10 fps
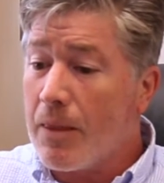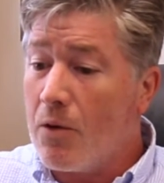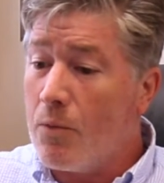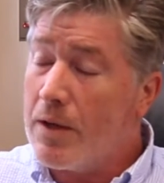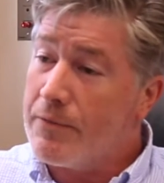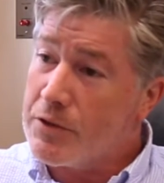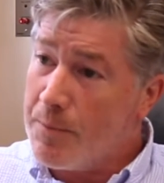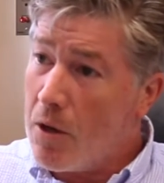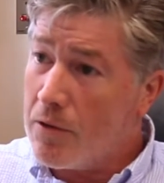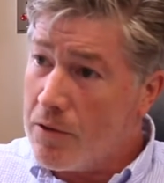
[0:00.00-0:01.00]
we give a
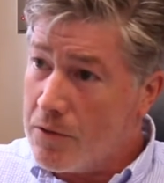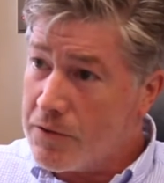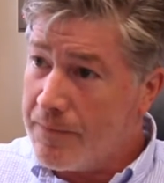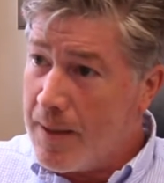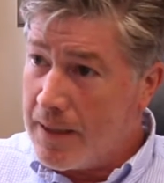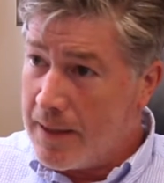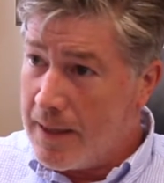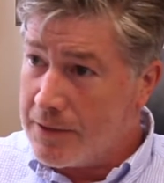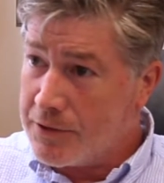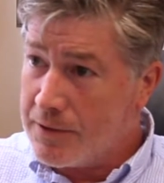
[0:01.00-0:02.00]
smaller dose of
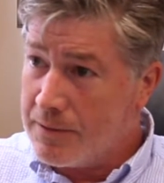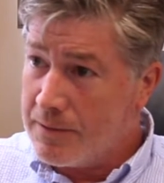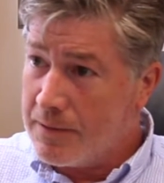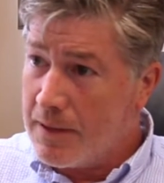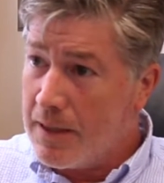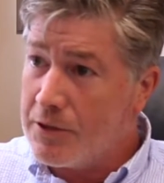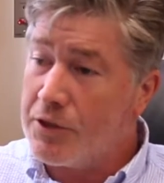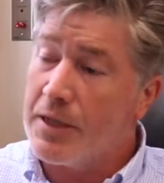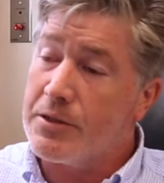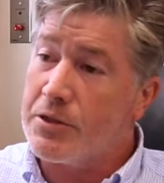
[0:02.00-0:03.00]
medication.
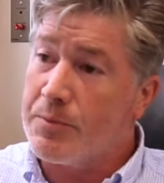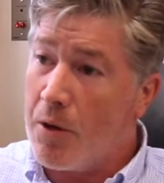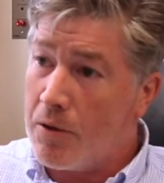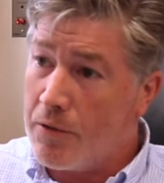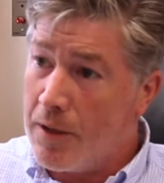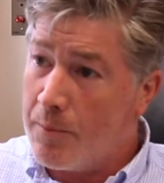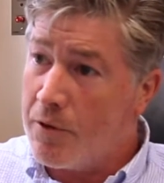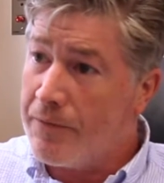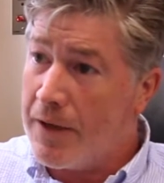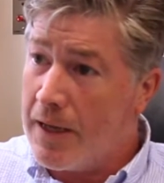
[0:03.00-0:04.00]
She gets a smaller
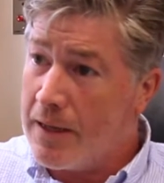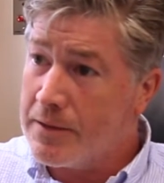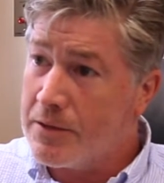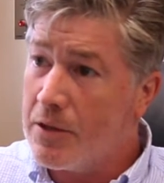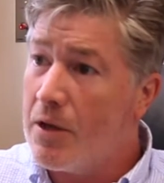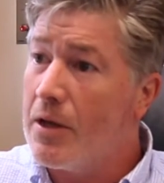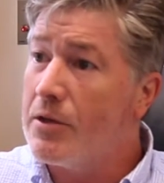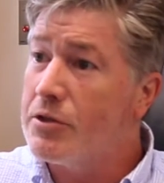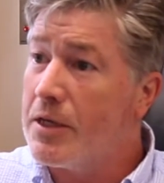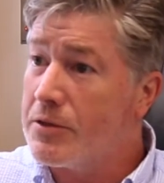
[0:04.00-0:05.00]
number of eggs.
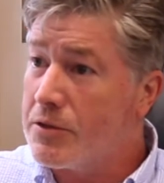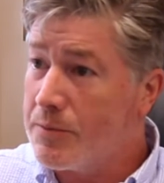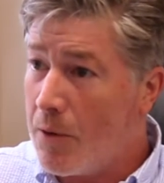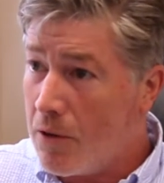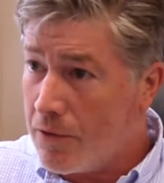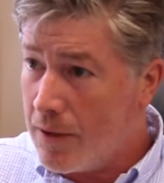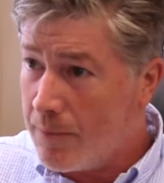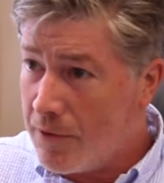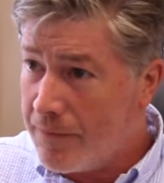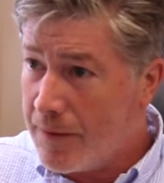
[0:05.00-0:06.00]
She has a smaller
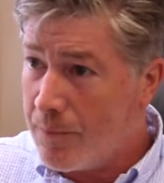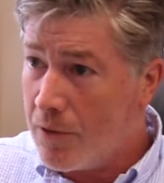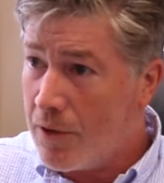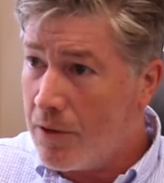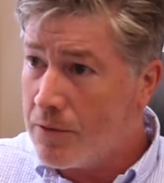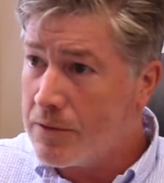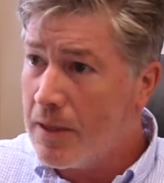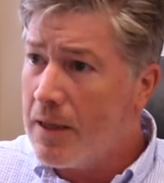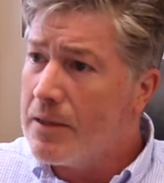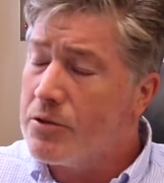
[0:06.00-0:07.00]
number of embryos,
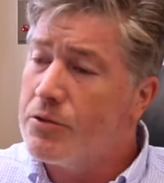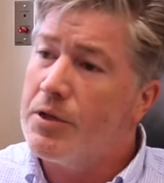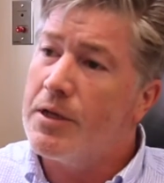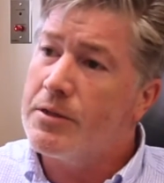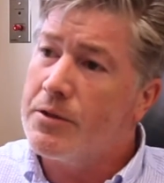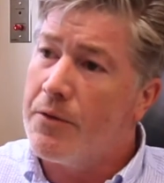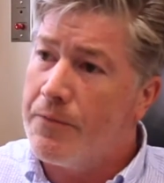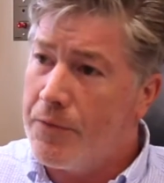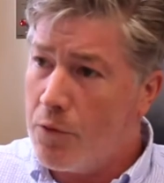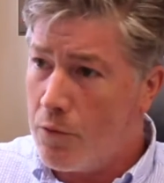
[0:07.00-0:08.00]
so she has
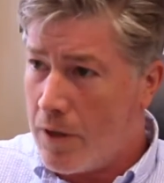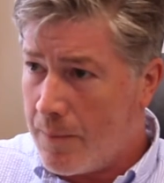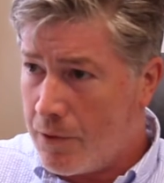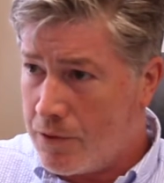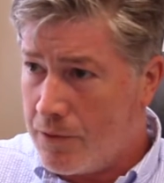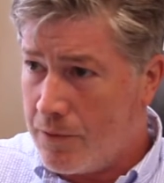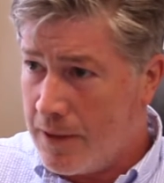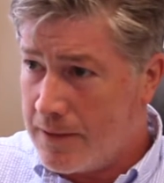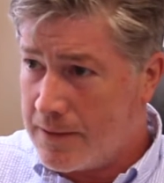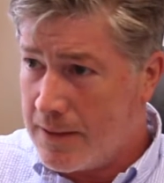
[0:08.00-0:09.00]
fewer
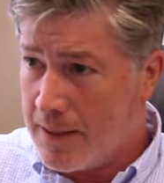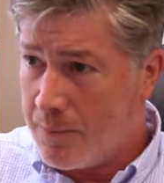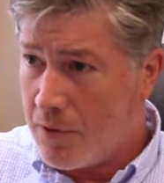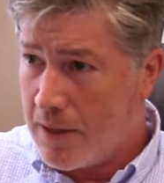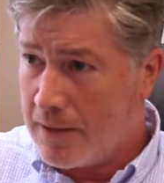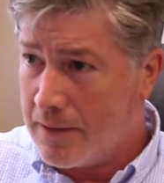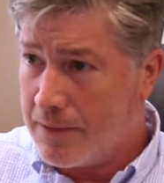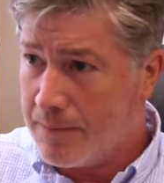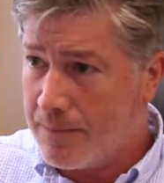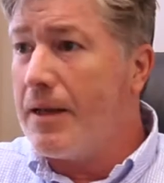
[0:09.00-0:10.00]
opportunities to get
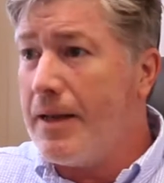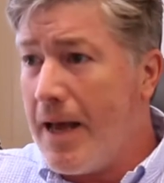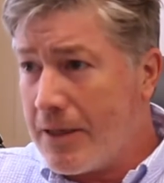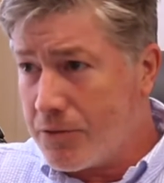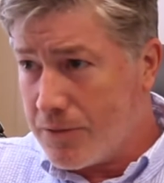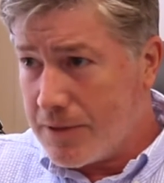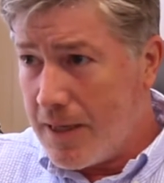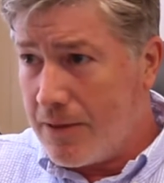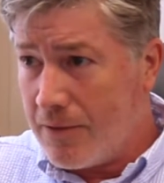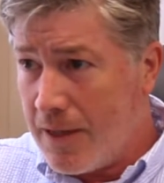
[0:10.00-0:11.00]
pregnant. Natural
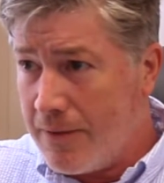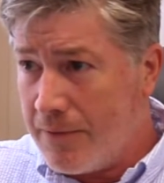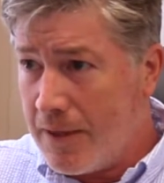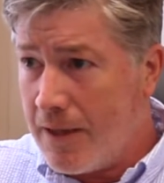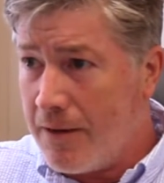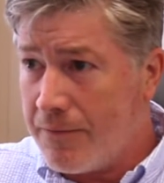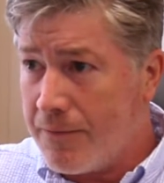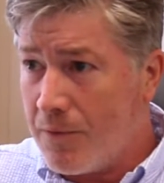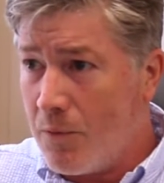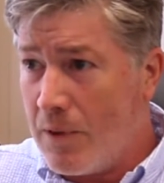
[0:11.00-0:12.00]
cycle IVF,
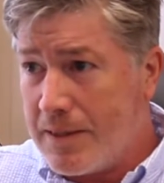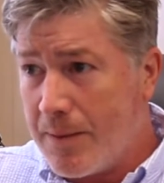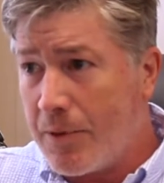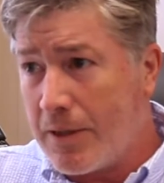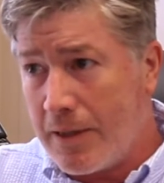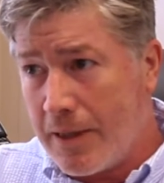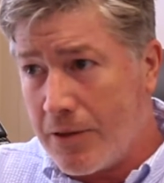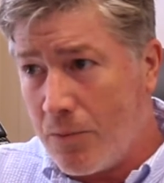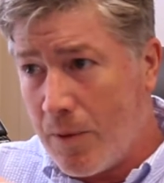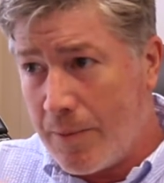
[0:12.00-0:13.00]
we typically
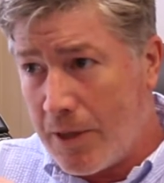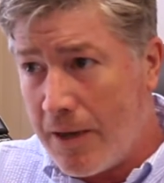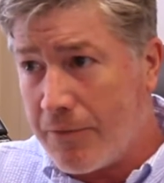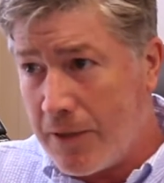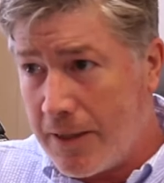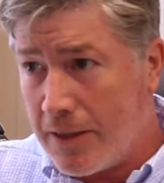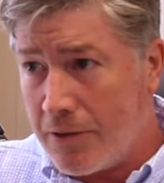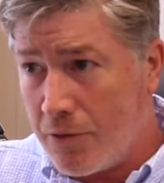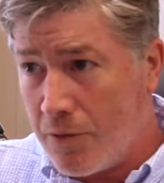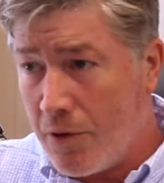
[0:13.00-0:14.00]
let the woman ovulate on
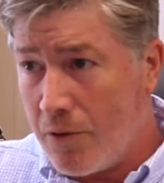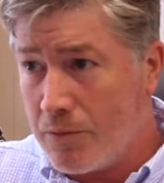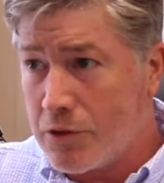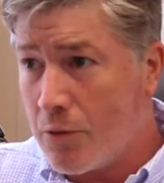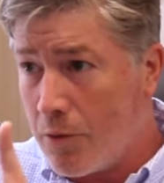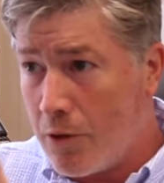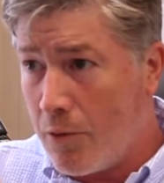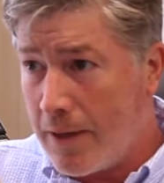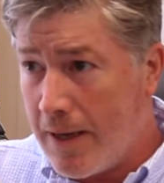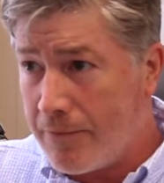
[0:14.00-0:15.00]
her own, so we're
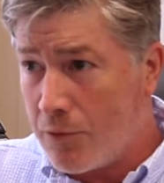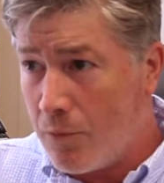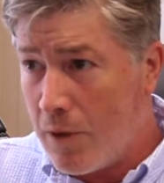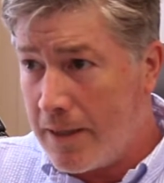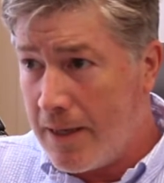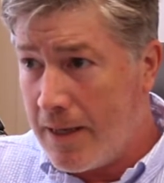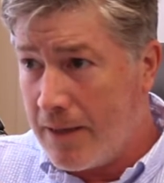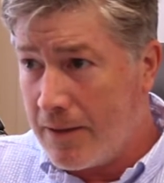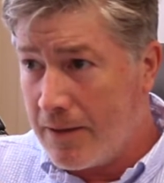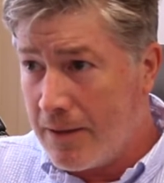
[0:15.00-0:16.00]
going after one
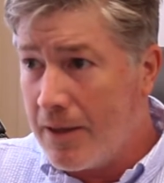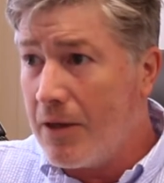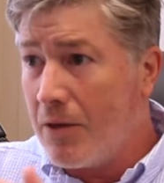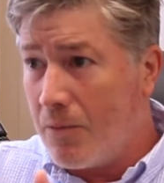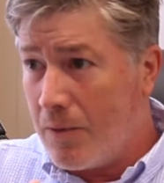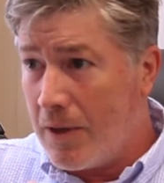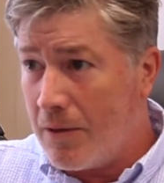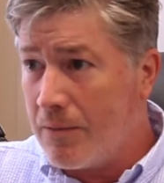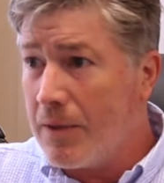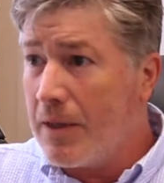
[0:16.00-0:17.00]
egg.
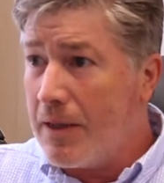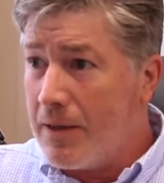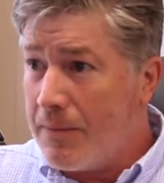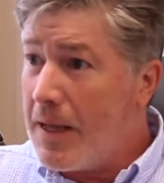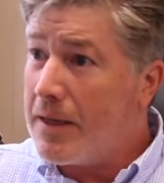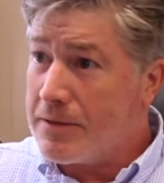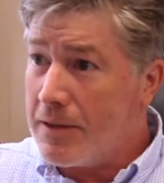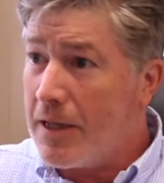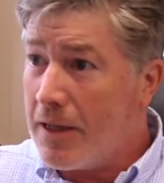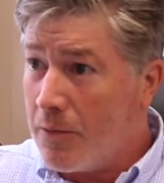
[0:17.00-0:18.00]
Well, that is a
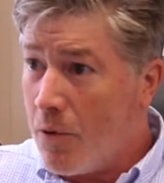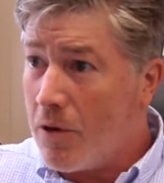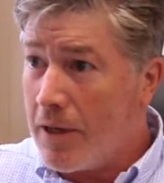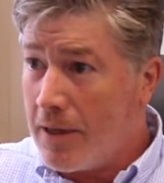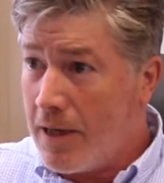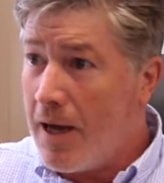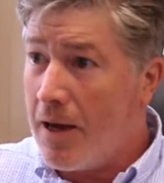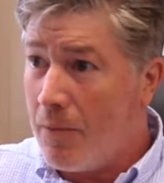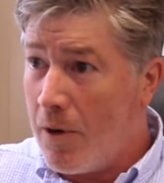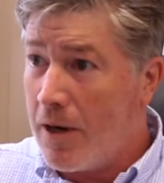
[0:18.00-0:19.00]
lot like walking on a
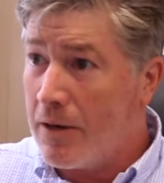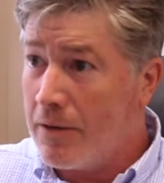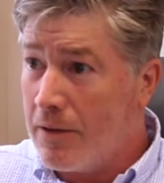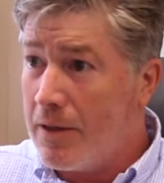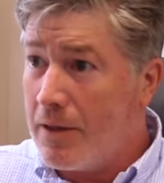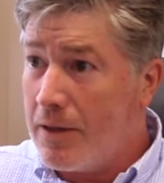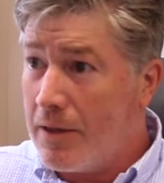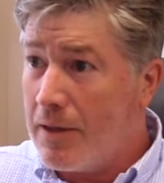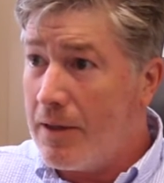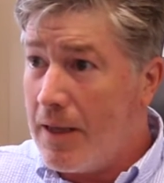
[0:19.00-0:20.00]
high wire.
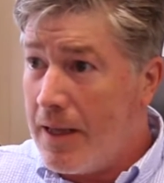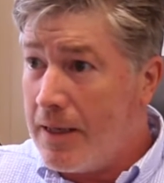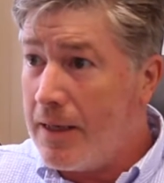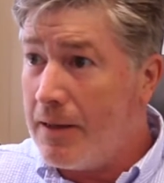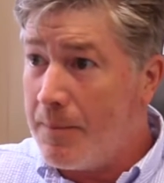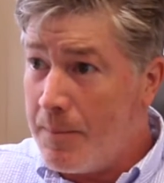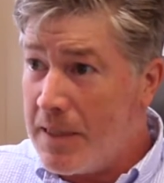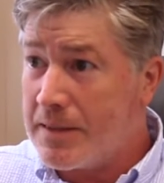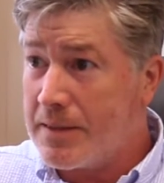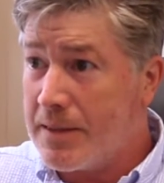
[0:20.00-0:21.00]
Any
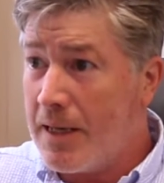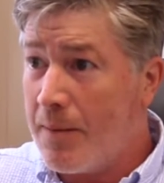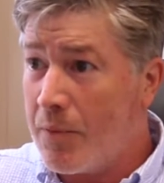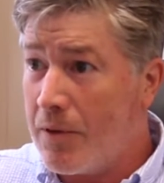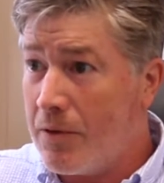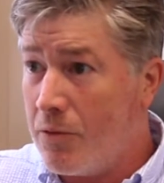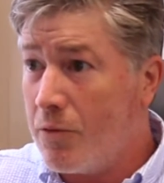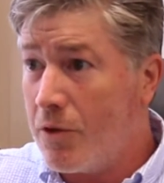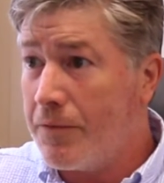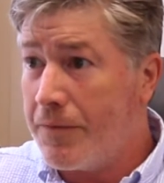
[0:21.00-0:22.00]
misstep, you
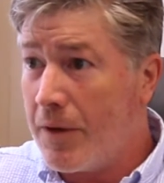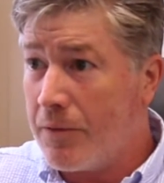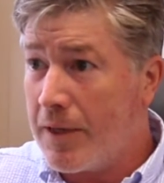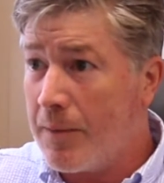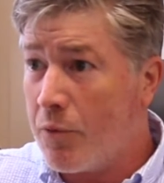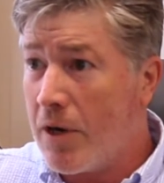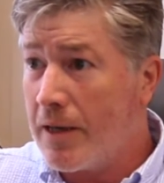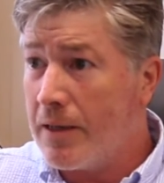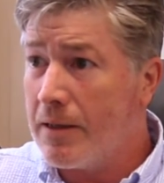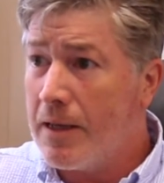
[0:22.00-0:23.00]
could fail to get
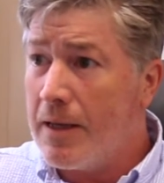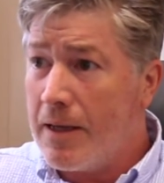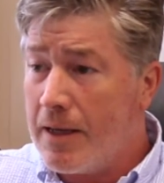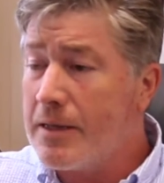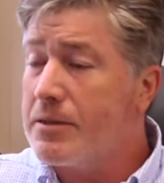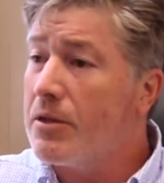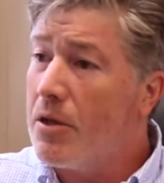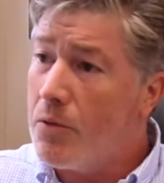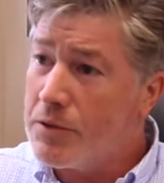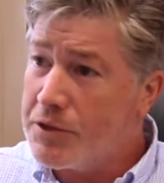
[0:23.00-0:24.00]
pregnant. It has the
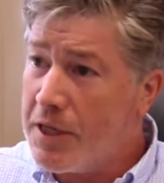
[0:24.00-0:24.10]
lowest